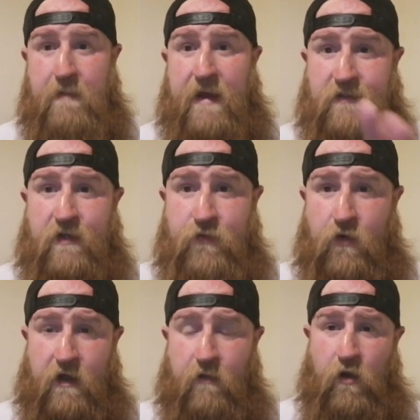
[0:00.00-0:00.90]
That makes it
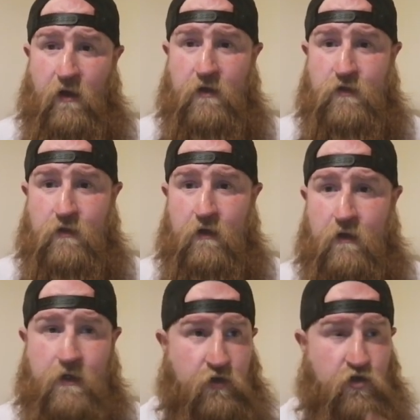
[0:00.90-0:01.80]
fucking worse.
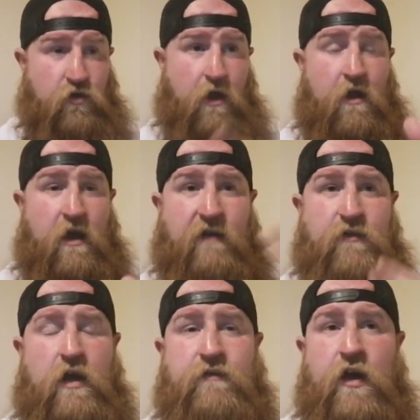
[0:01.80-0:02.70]
You should,
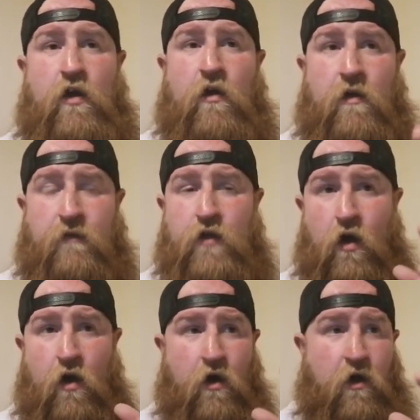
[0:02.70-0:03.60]
if
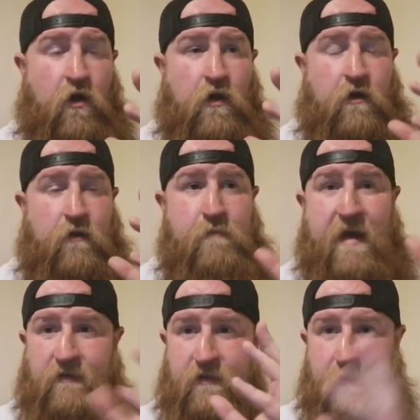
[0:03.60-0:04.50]
you're
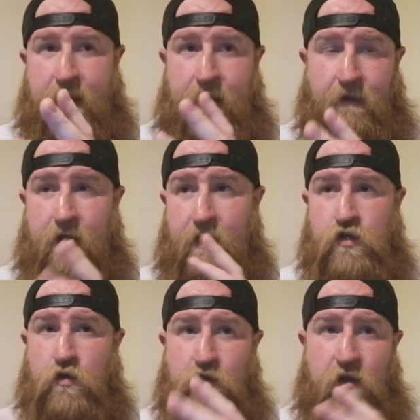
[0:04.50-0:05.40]
mentally ill
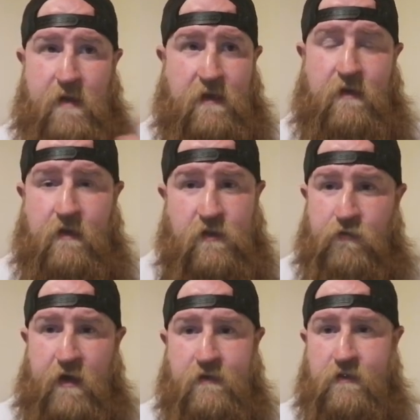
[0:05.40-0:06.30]
and you commit these
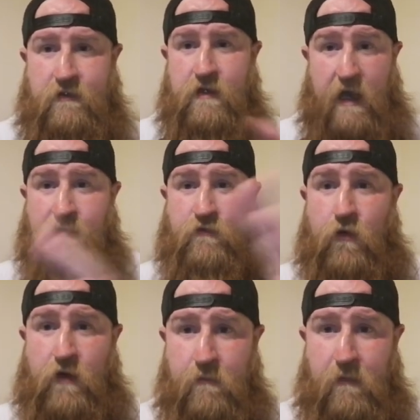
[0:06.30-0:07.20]
offences, it's
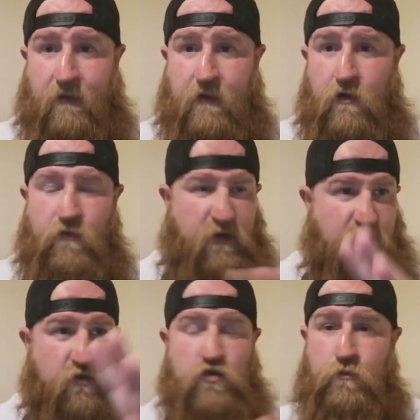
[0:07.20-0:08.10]
fucking bad enough and
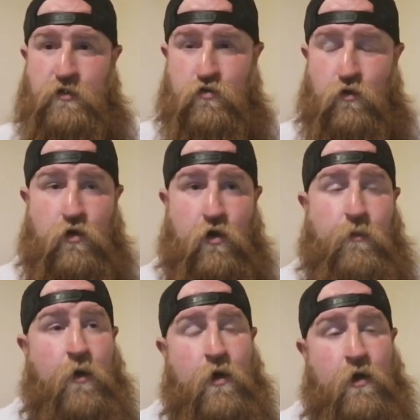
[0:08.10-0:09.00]
you should be strung
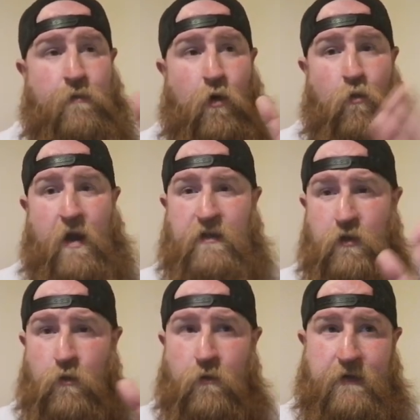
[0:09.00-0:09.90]
up. But when
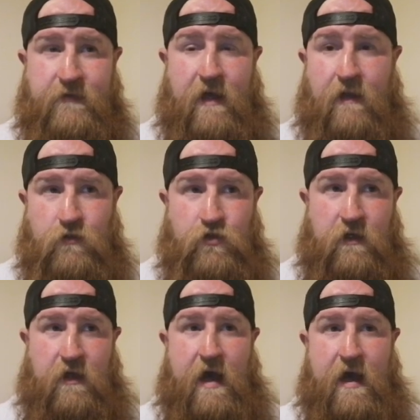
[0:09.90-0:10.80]
you were an
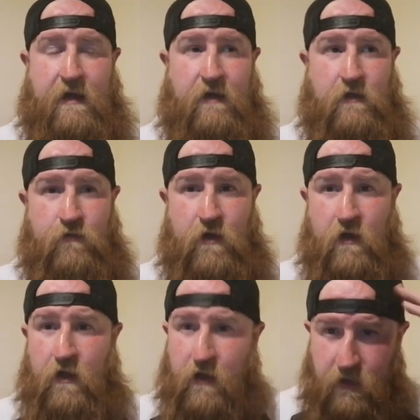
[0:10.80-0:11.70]
intelligent guy and
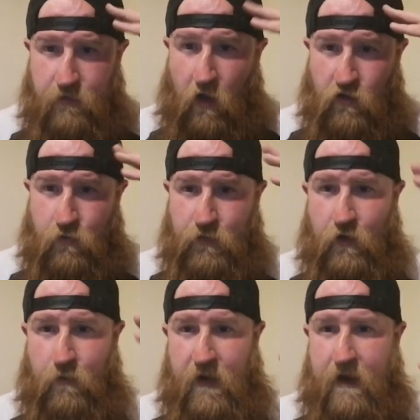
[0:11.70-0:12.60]
you've got
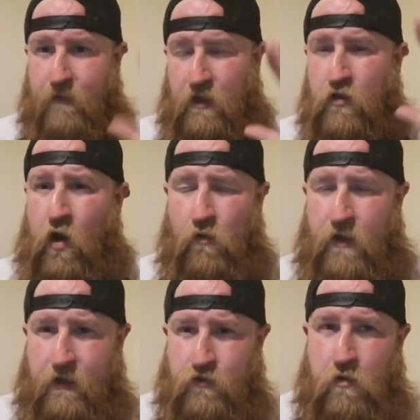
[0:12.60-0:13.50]
something up here and you know
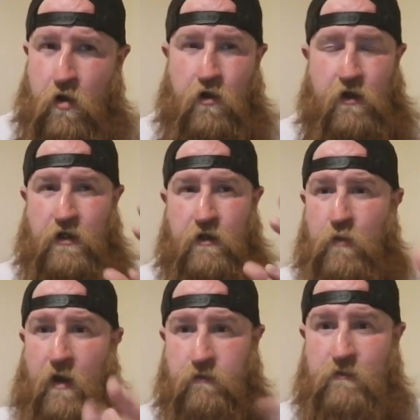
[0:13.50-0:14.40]
that it's wrong, and
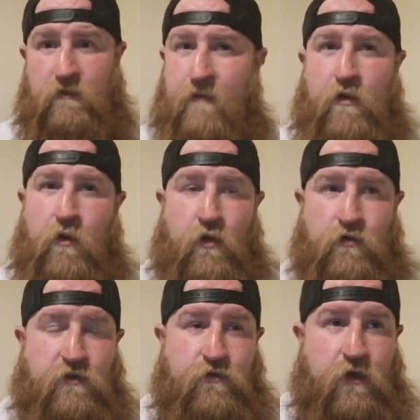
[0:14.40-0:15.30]
everyone
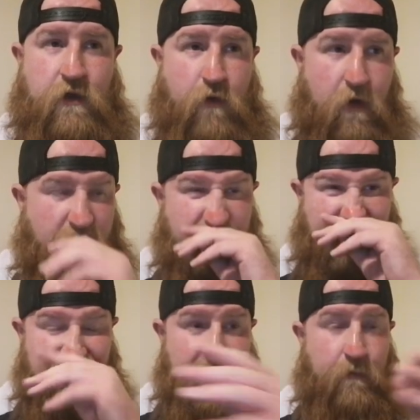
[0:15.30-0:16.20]
knows it's fucking wrong,
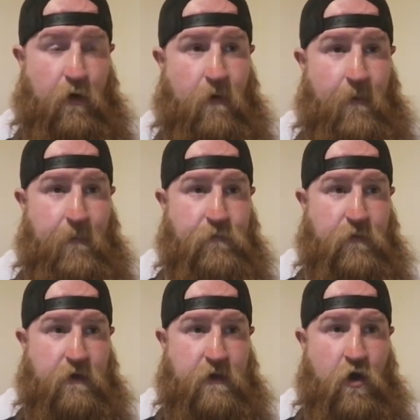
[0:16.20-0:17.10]
but
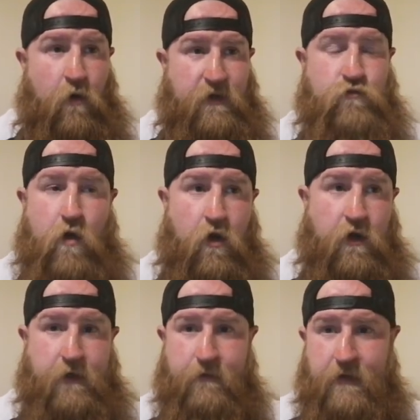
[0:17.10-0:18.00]
you know it's
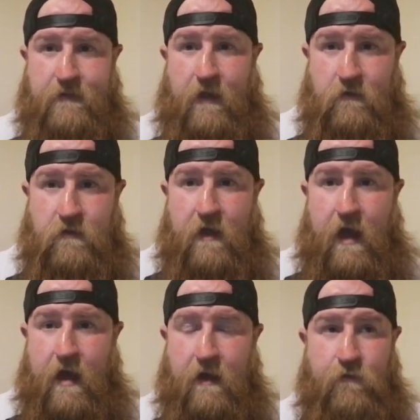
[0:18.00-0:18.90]
wrong and you're an intelligent
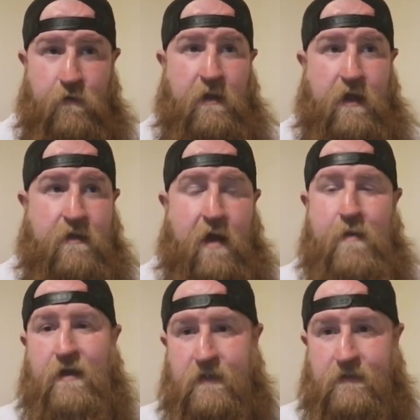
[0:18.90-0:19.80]
guy, for me
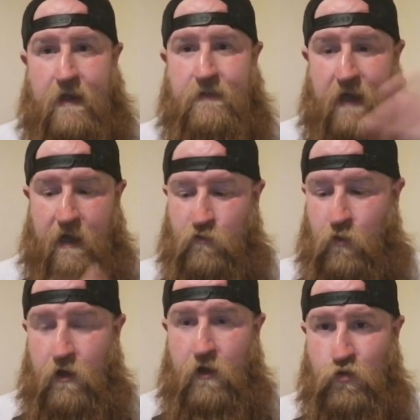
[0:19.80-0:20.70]
that makes it 10 times
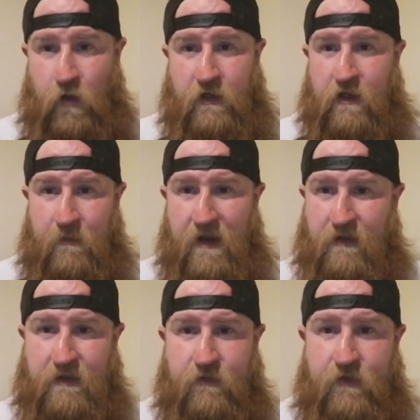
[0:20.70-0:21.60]
worse when you
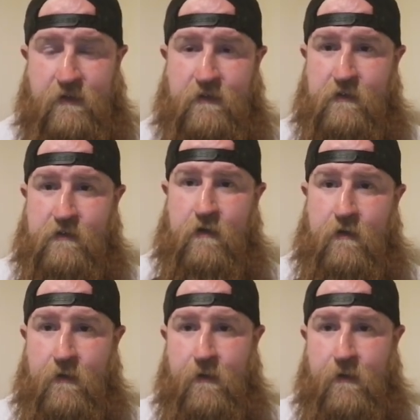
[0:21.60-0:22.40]
commit these offences.